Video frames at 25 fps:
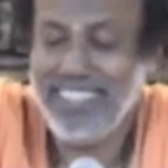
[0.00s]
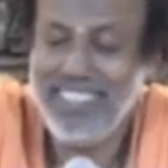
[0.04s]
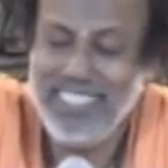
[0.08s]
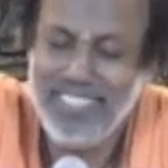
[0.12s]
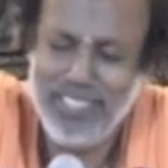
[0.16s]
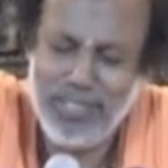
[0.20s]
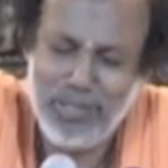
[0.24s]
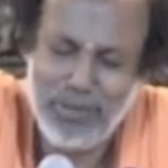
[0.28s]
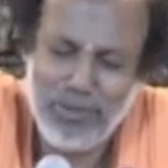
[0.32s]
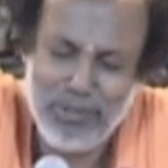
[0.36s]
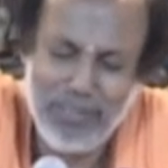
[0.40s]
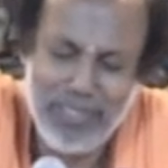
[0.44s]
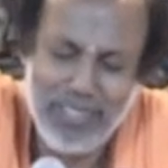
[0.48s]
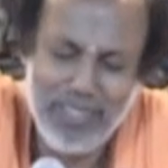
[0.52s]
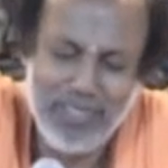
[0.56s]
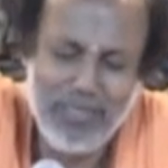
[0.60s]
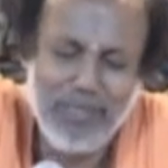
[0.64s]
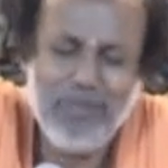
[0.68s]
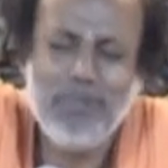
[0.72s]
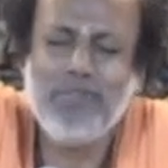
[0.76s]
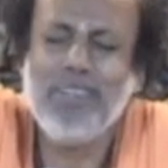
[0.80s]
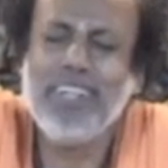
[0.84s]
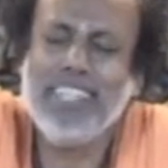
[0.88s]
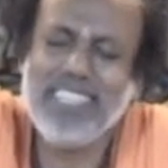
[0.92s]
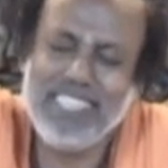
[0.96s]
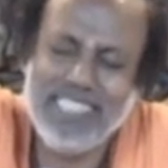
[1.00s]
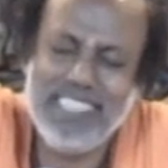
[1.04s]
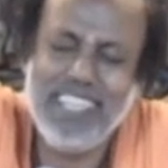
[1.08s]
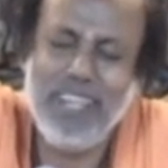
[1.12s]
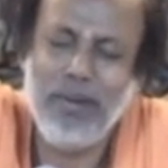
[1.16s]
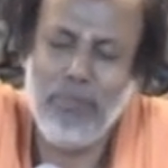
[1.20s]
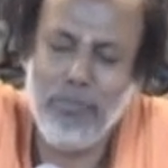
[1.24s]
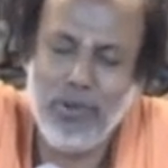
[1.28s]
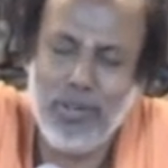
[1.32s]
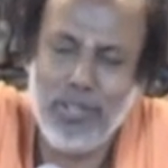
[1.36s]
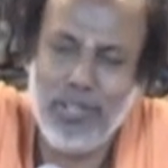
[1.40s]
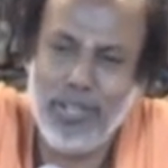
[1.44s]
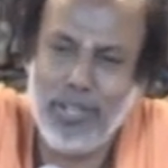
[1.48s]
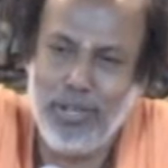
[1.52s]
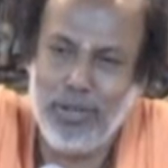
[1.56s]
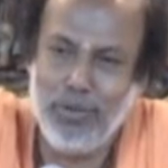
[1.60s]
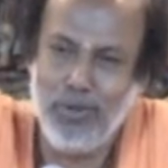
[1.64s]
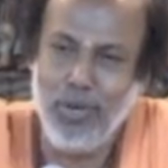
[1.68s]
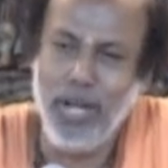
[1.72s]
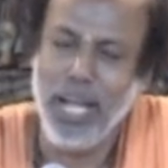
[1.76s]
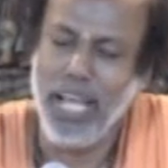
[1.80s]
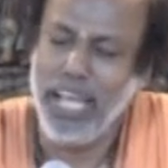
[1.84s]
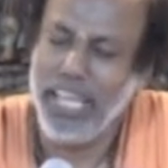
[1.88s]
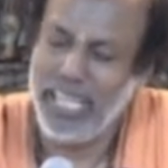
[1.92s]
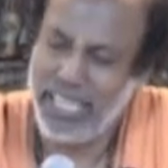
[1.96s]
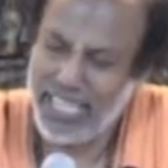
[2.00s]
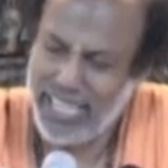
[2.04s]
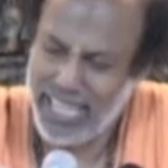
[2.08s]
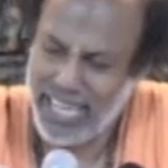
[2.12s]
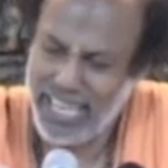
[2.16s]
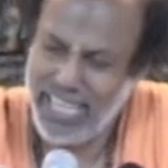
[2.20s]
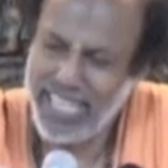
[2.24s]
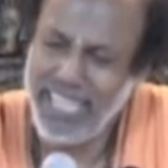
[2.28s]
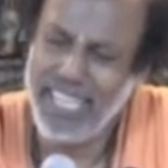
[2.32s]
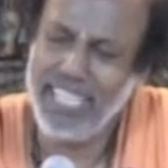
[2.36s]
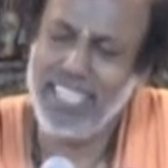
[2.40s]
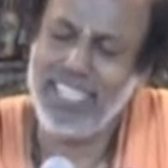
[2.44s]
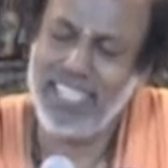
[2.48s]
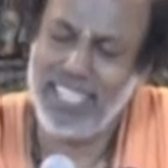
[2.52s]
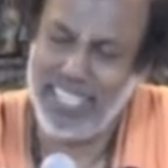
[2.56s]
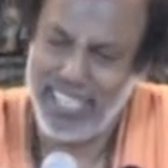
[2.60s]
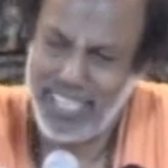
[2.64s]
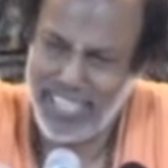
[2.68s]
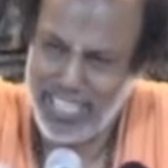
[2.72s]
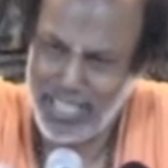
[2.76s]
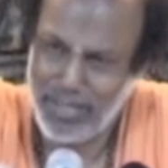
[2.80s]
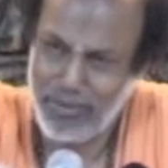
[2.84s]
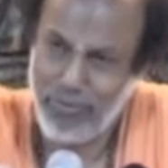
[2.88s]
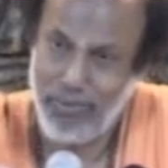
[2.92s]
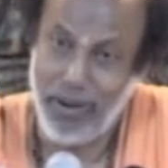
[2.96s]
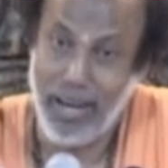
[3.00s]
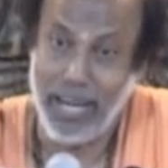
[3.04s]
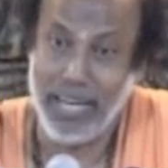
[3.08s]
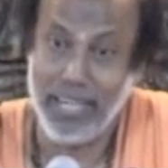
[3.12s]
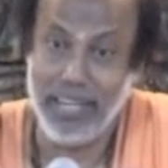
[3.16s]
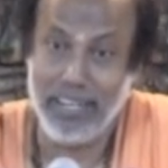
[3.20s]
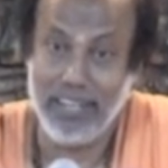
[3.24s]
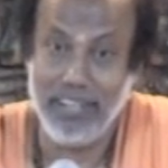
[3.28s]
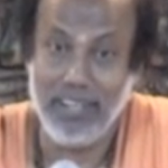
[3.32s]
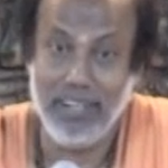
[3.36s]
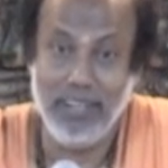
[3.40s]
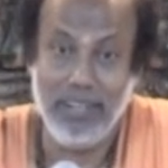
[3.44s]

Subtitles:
Ishvara, what shall bother you? Anything is fine.